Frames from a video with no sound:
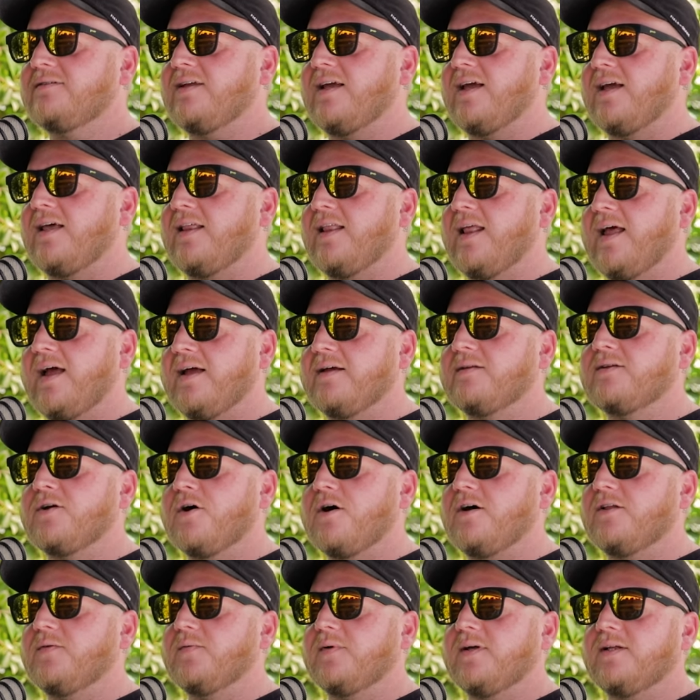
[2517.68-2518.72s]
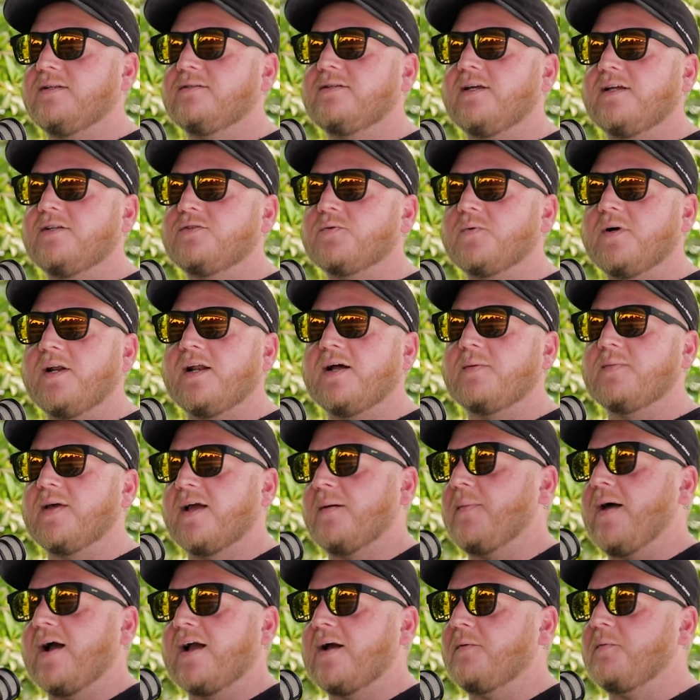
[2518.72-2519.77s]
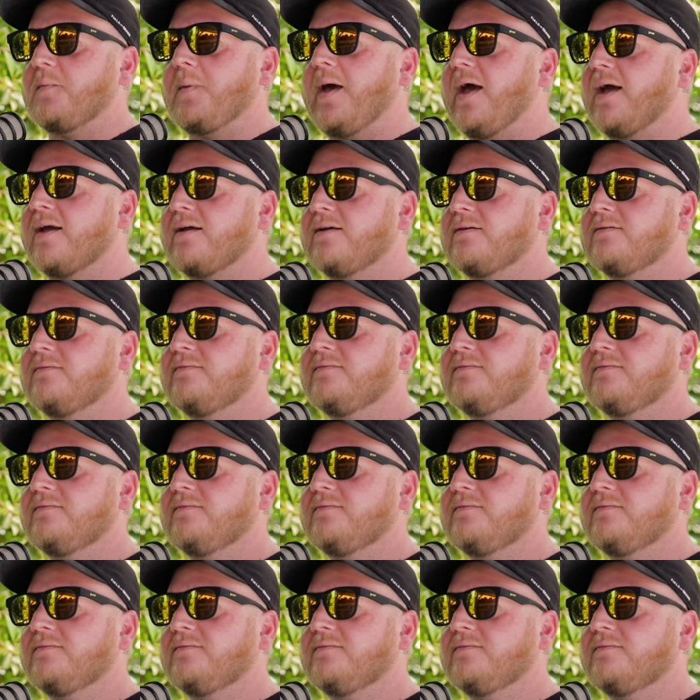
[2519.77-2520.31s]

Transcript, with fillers: And I called him on day 29. I'm like, I'm not coming back.